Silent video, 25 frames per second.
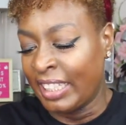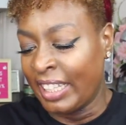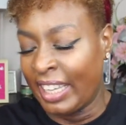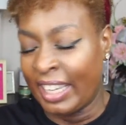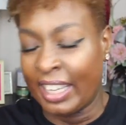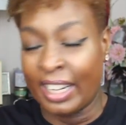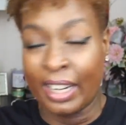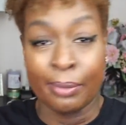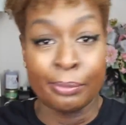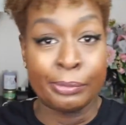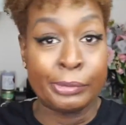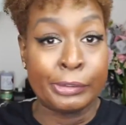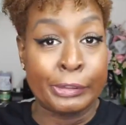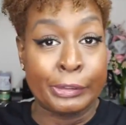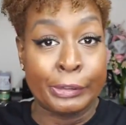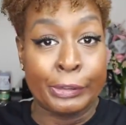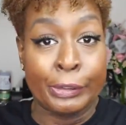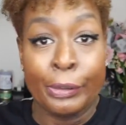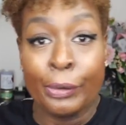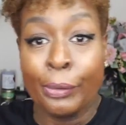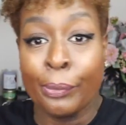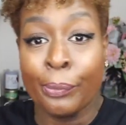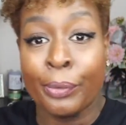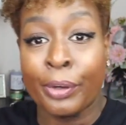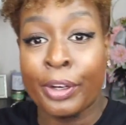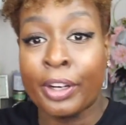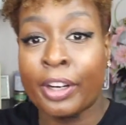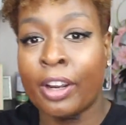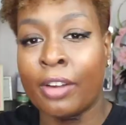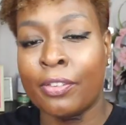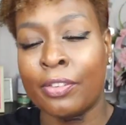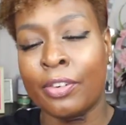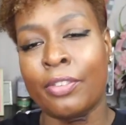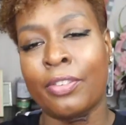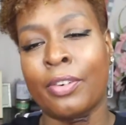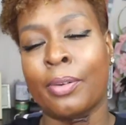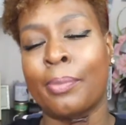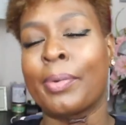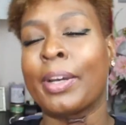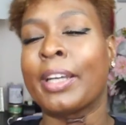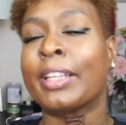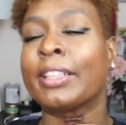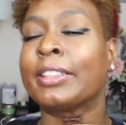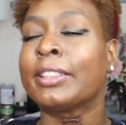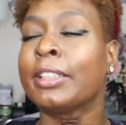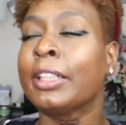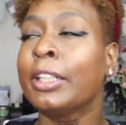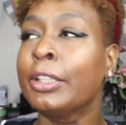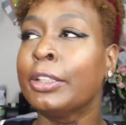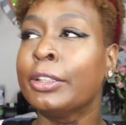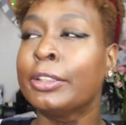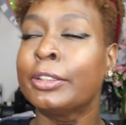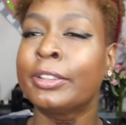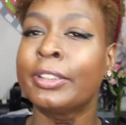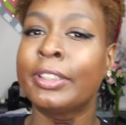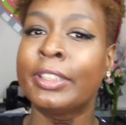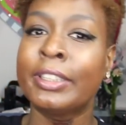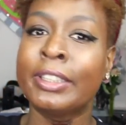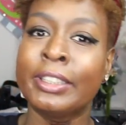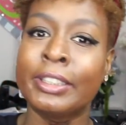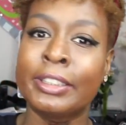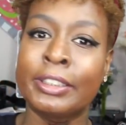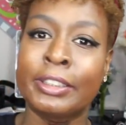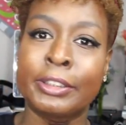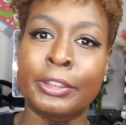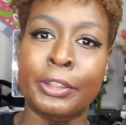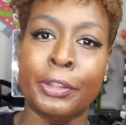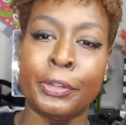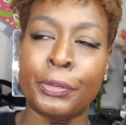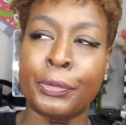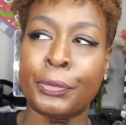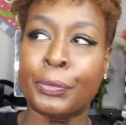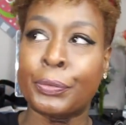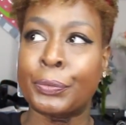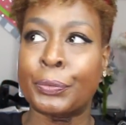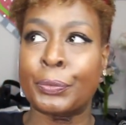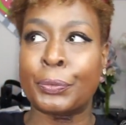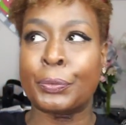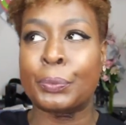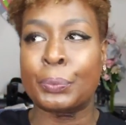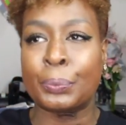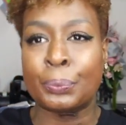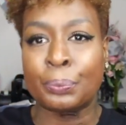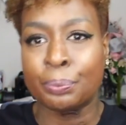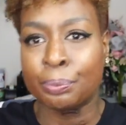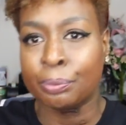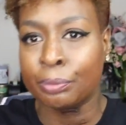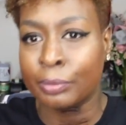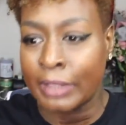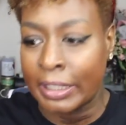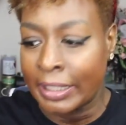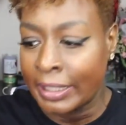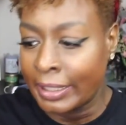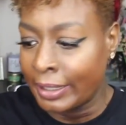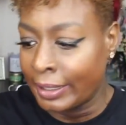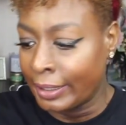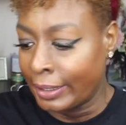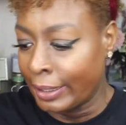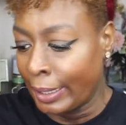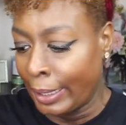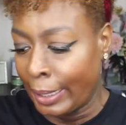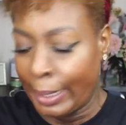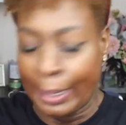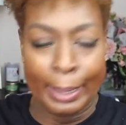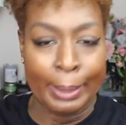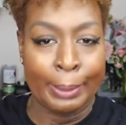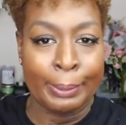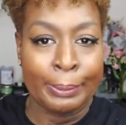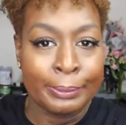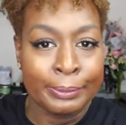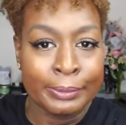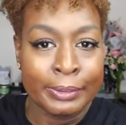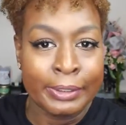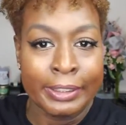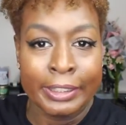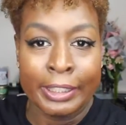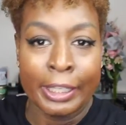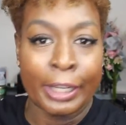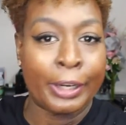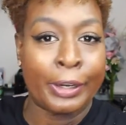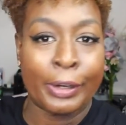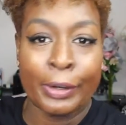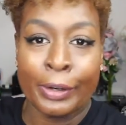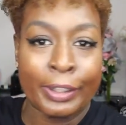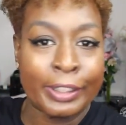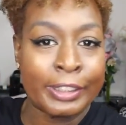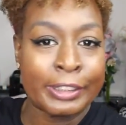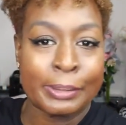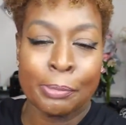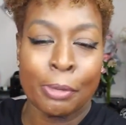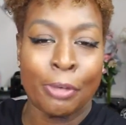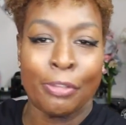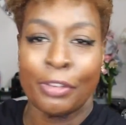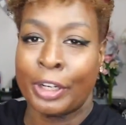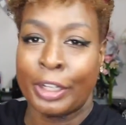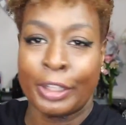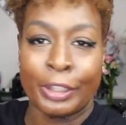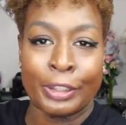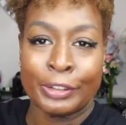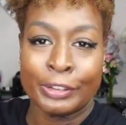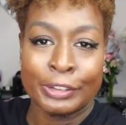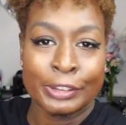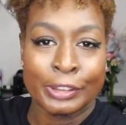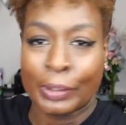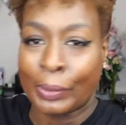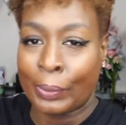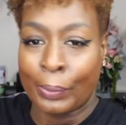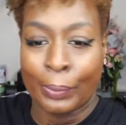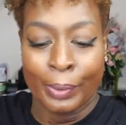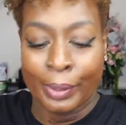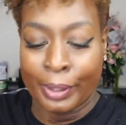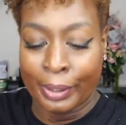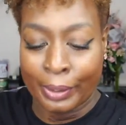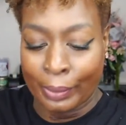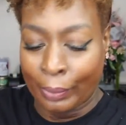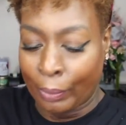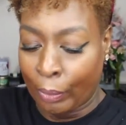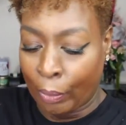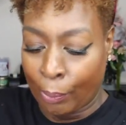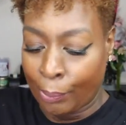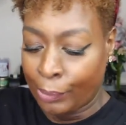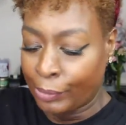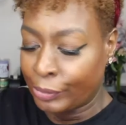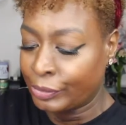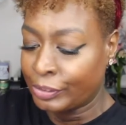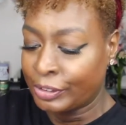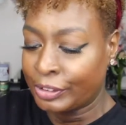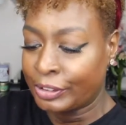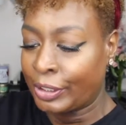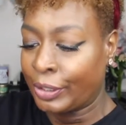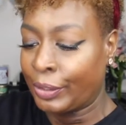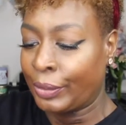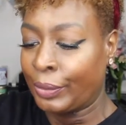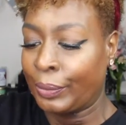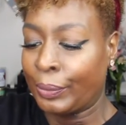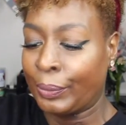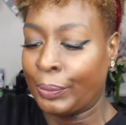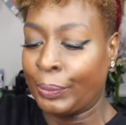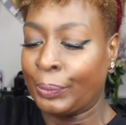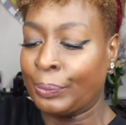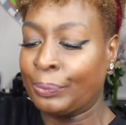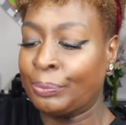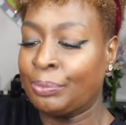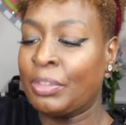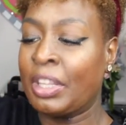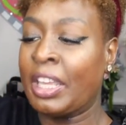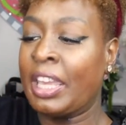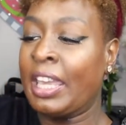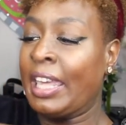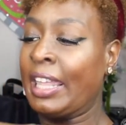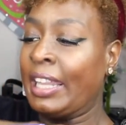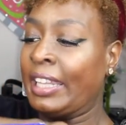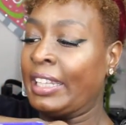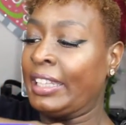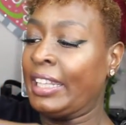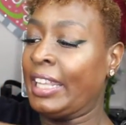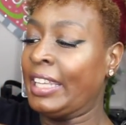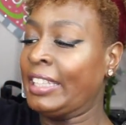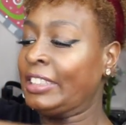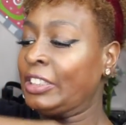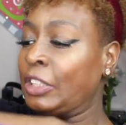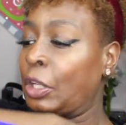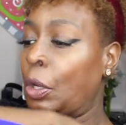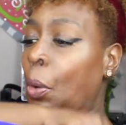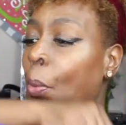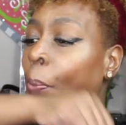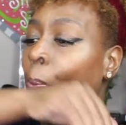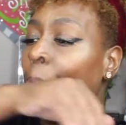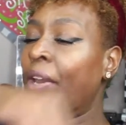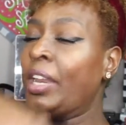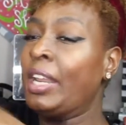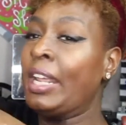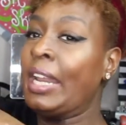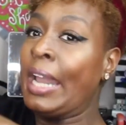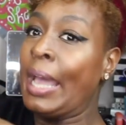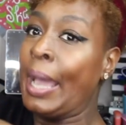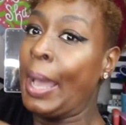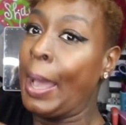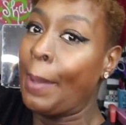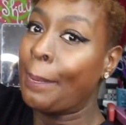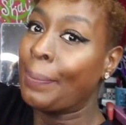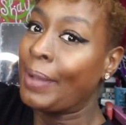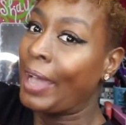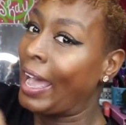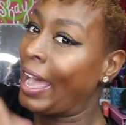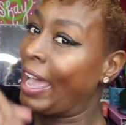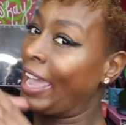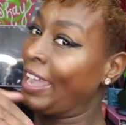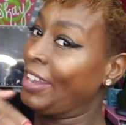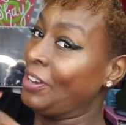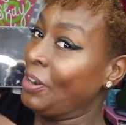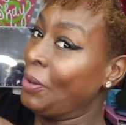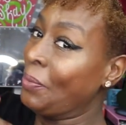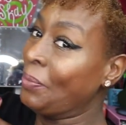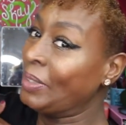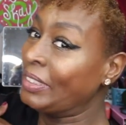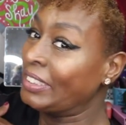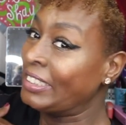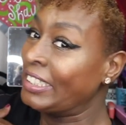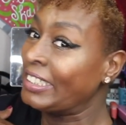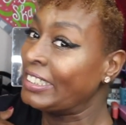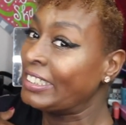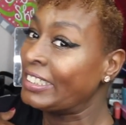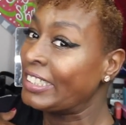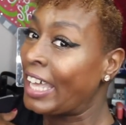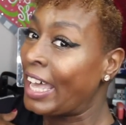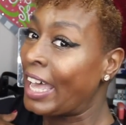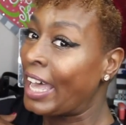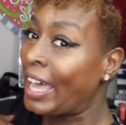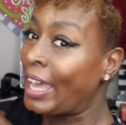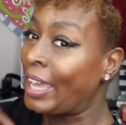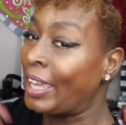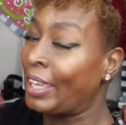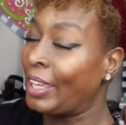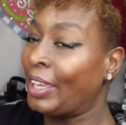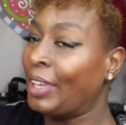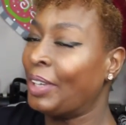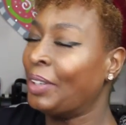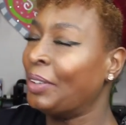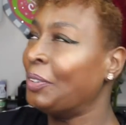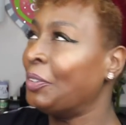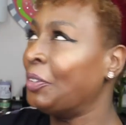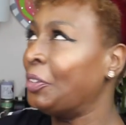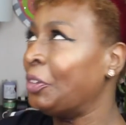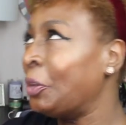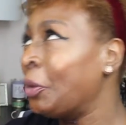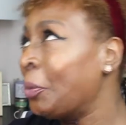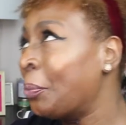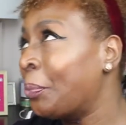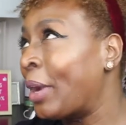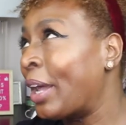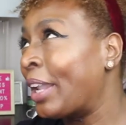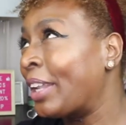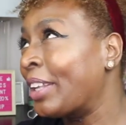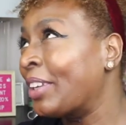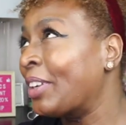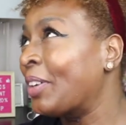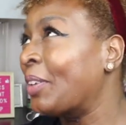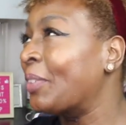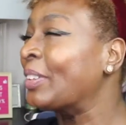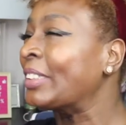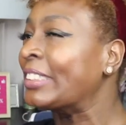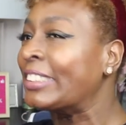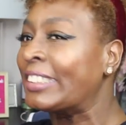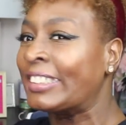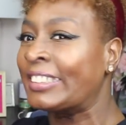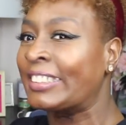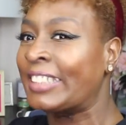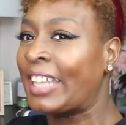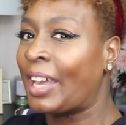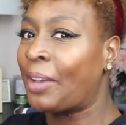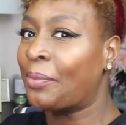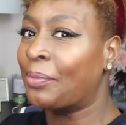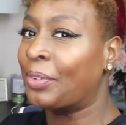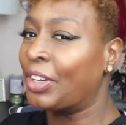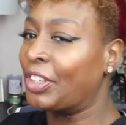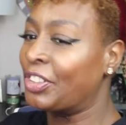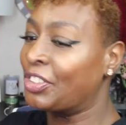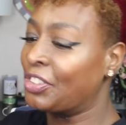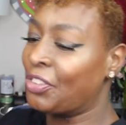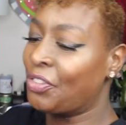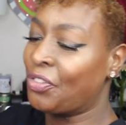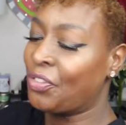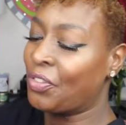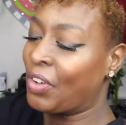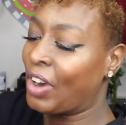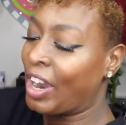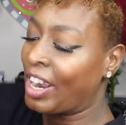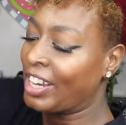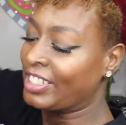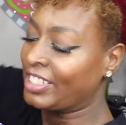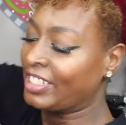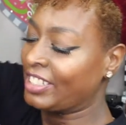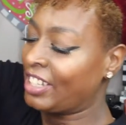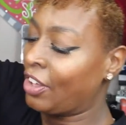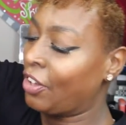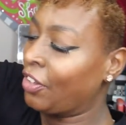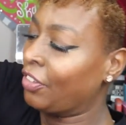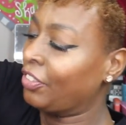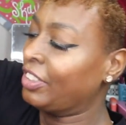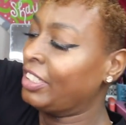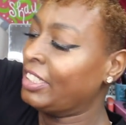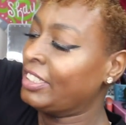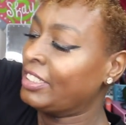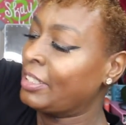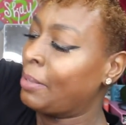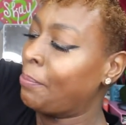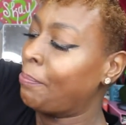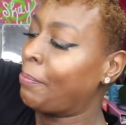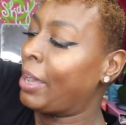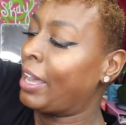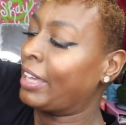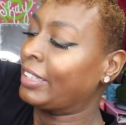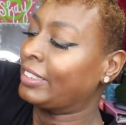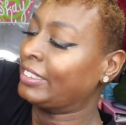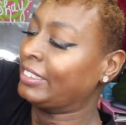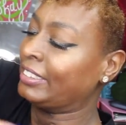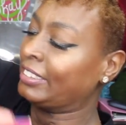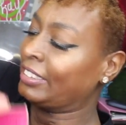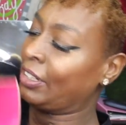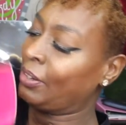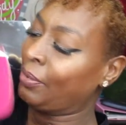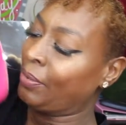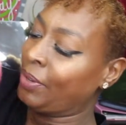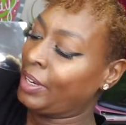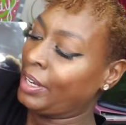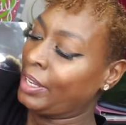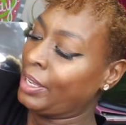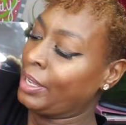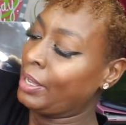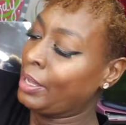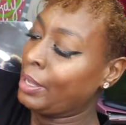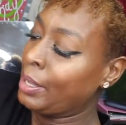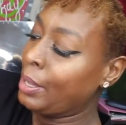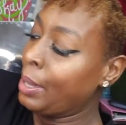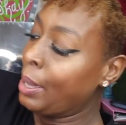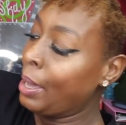And I'm still recovering from my surgery, so yeah, now your girl is moving a little slower than normal. So let's open it up. I know what's inside. You probably know what's inside because you've watched all these unboxings already.